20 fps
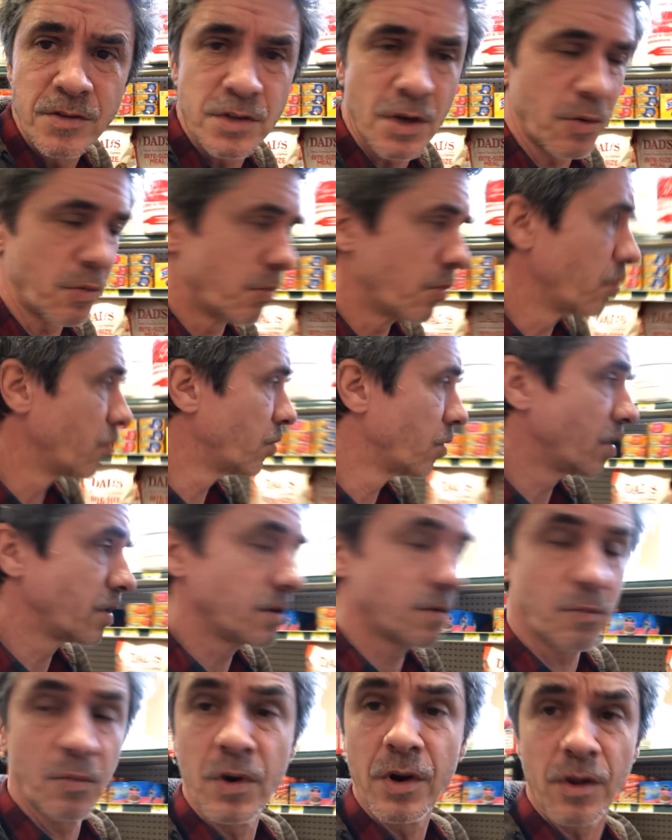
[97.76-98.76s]
So,
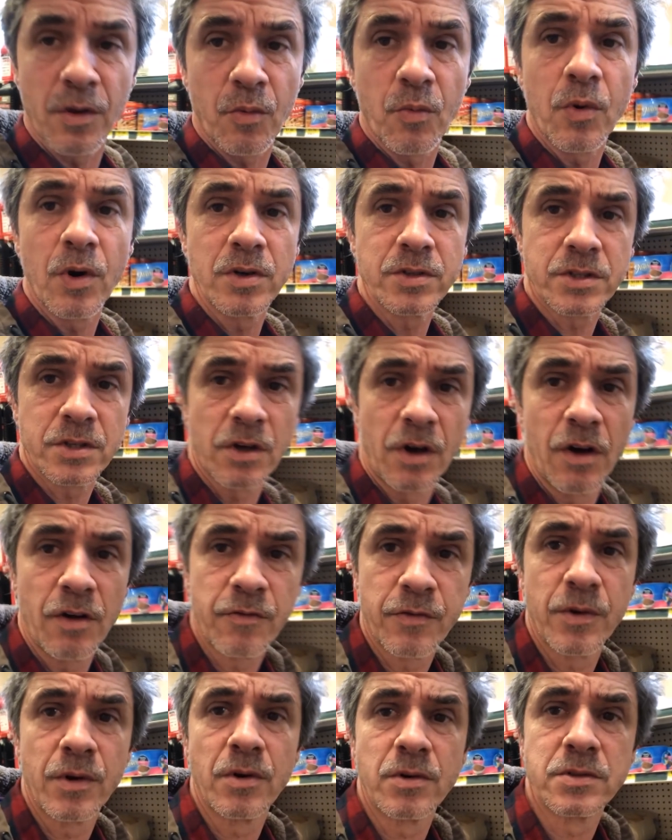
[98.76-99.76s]
one of the worst
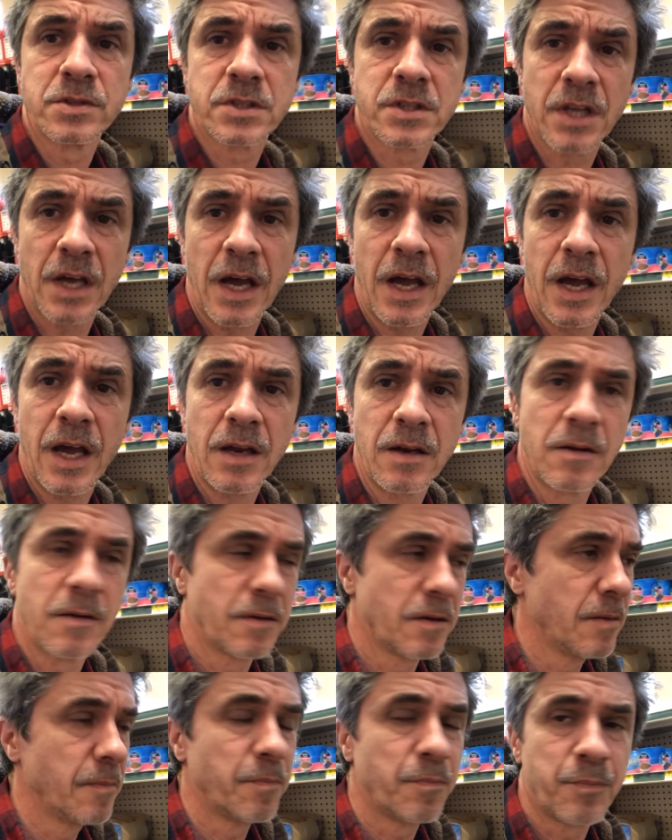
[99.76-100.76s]
dog foods. That
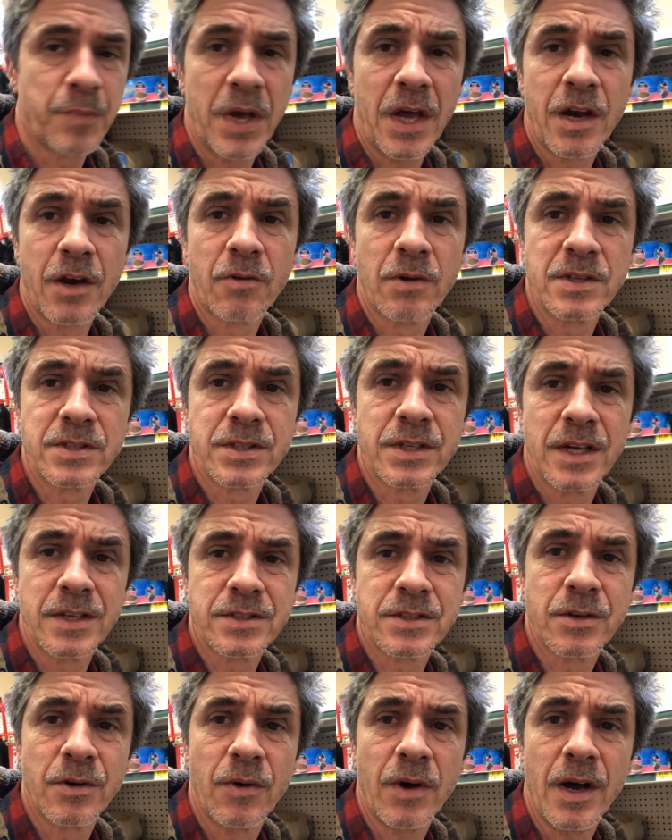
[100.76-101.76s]
pedigree's
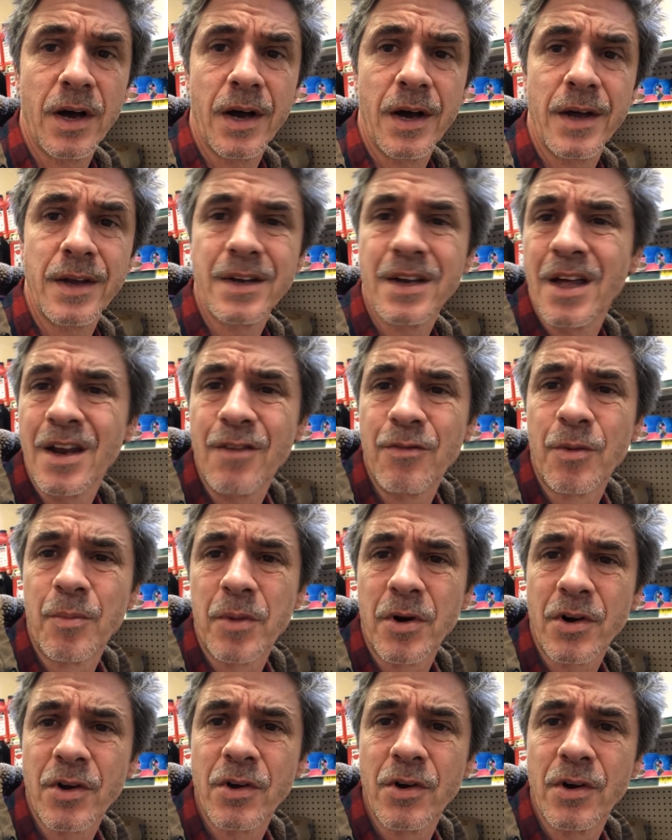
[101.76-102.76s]
not so hot. None of
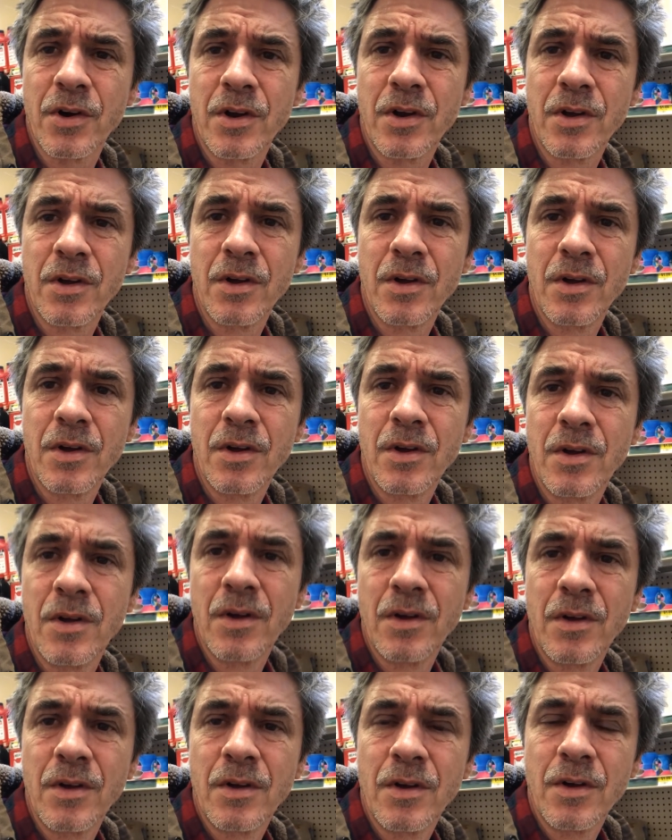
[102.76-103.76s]
them are good.
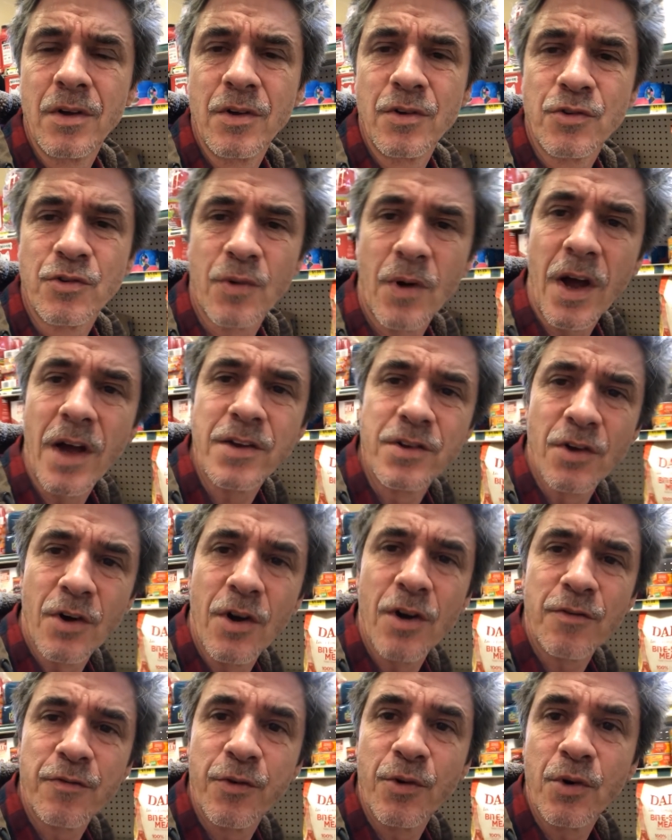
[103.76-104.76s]
Dry
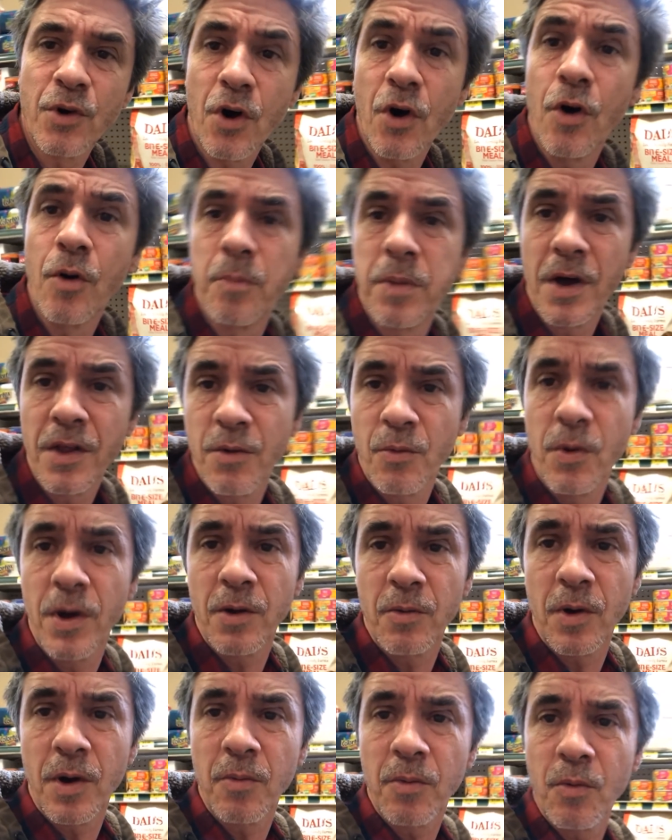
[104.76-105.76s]
dog food. Oh, by the
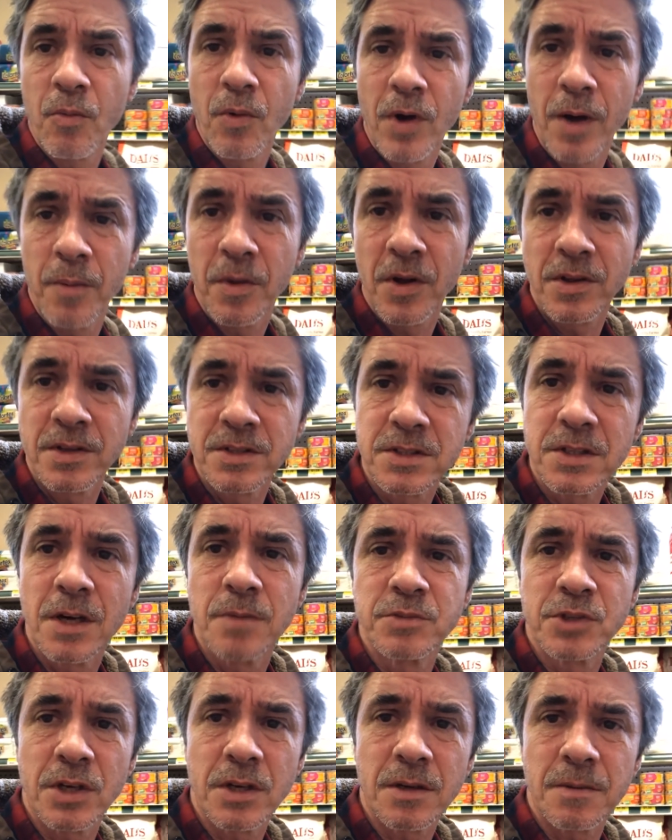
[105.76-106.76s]
way, while I'm on the
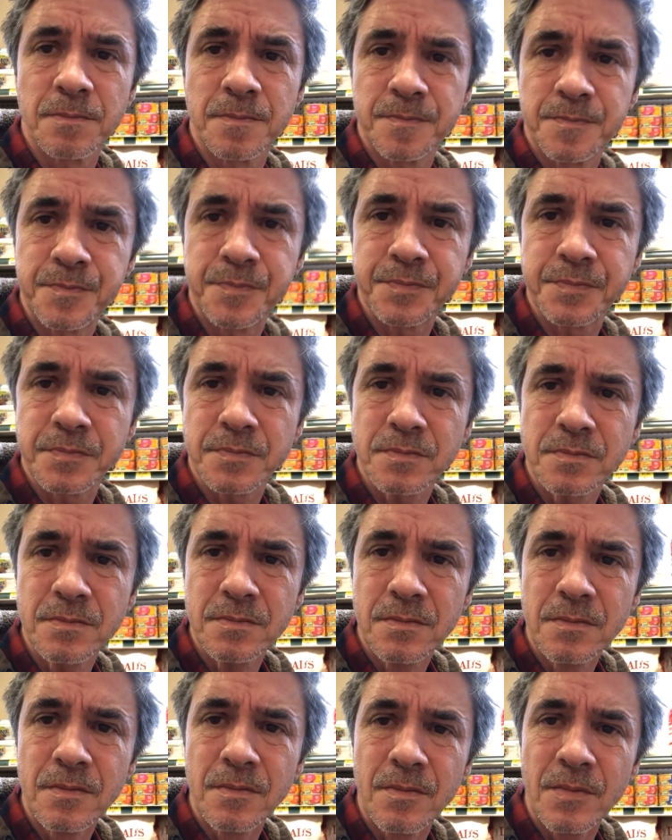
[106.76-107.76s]
subject,
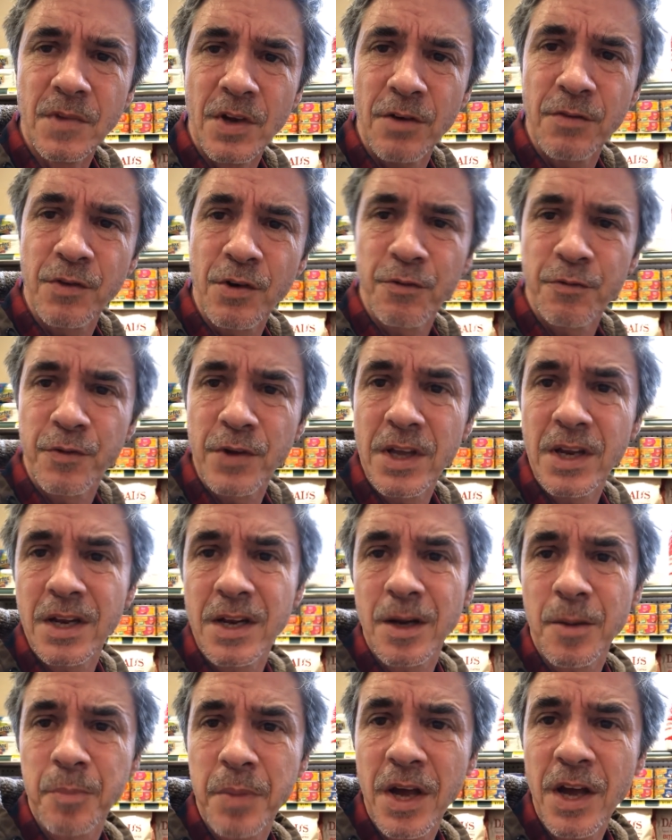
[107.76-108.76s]
if you're
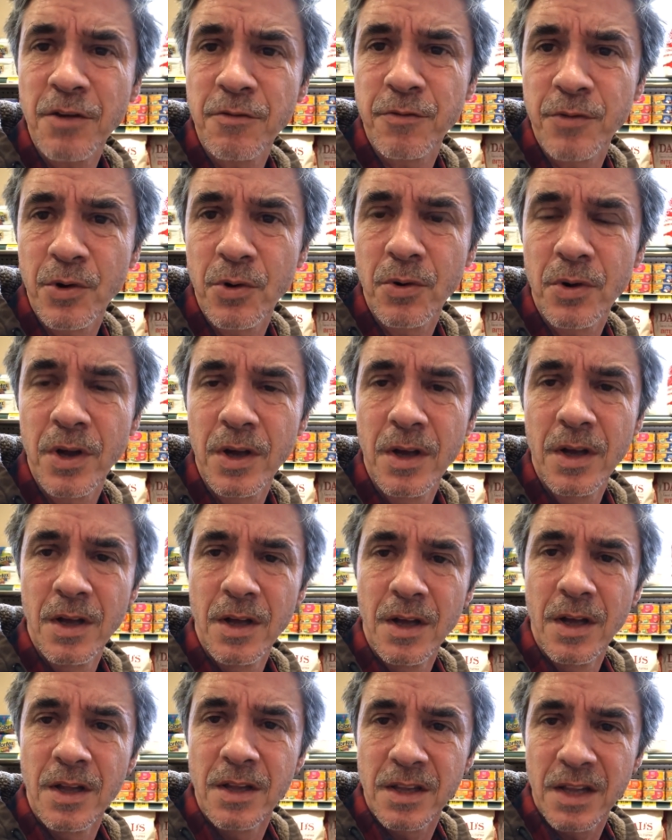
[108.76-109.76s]
feeding a pet food
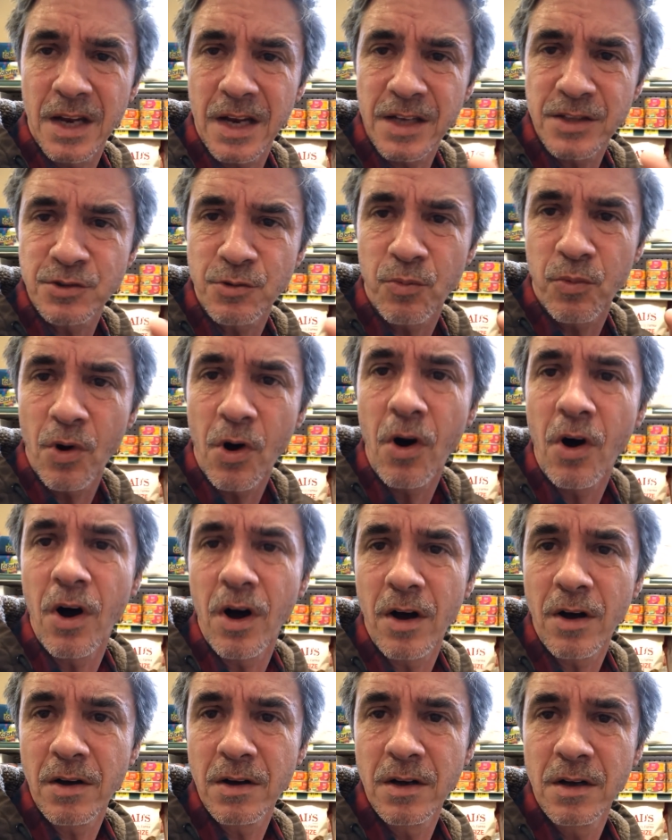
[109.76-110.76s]
that has
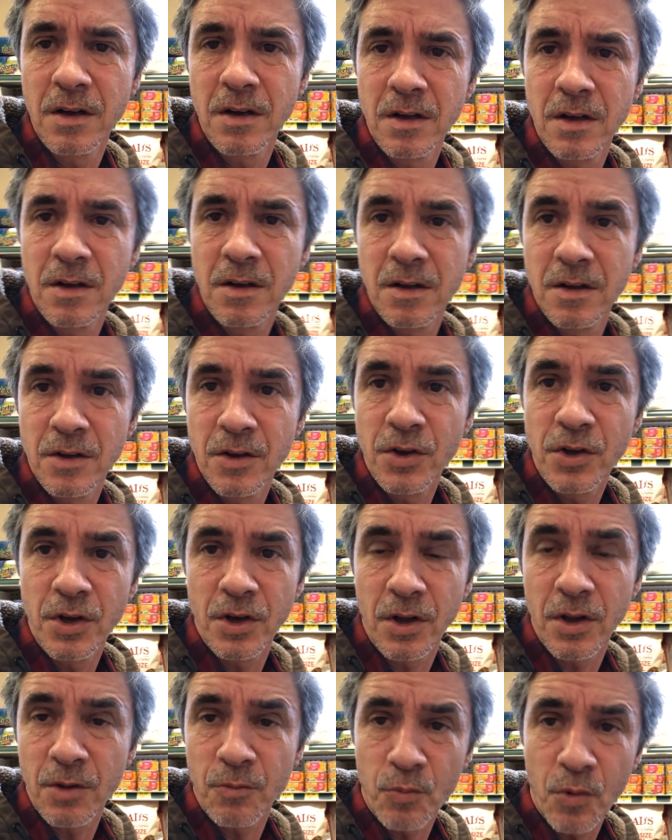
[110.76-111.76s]
raw,
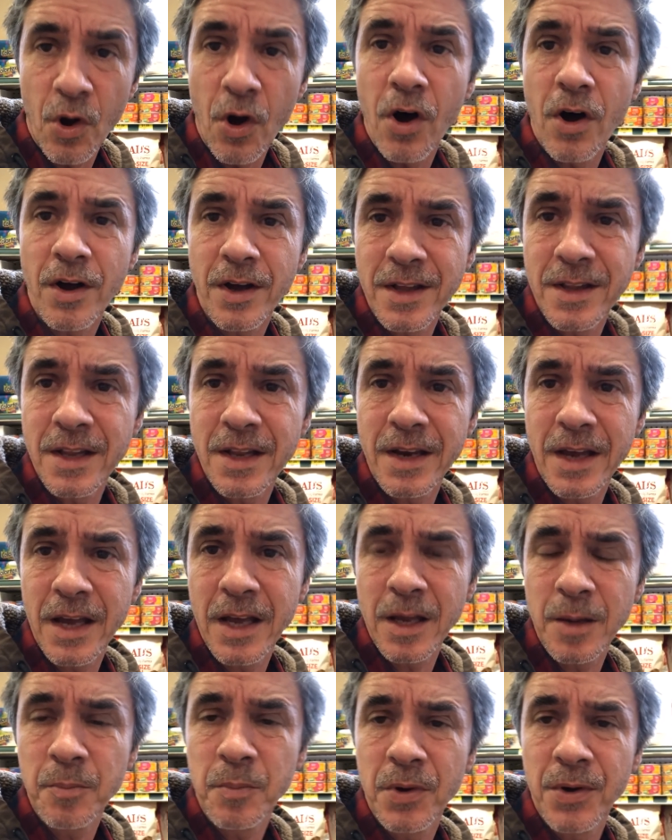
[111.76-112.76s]
you know, raw in the
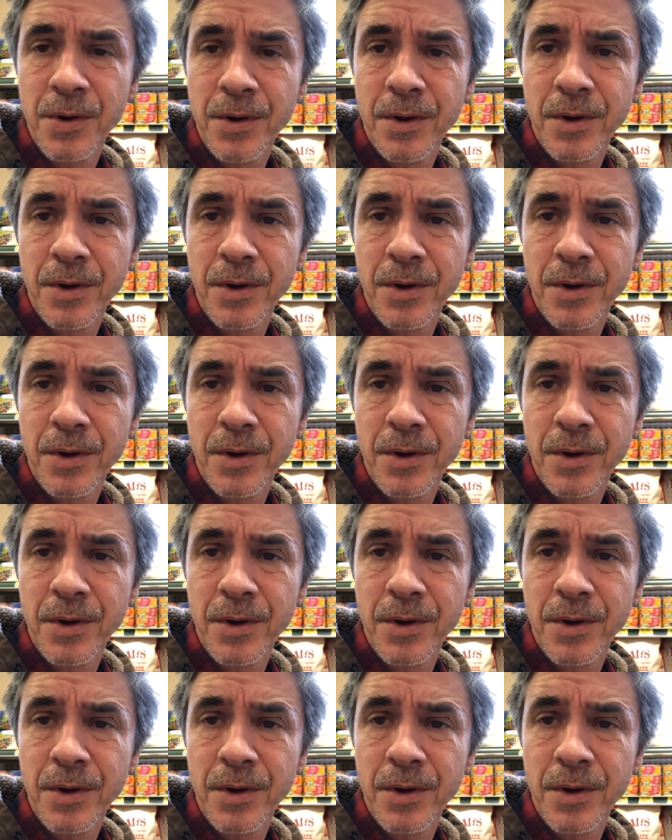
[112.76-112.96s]
name,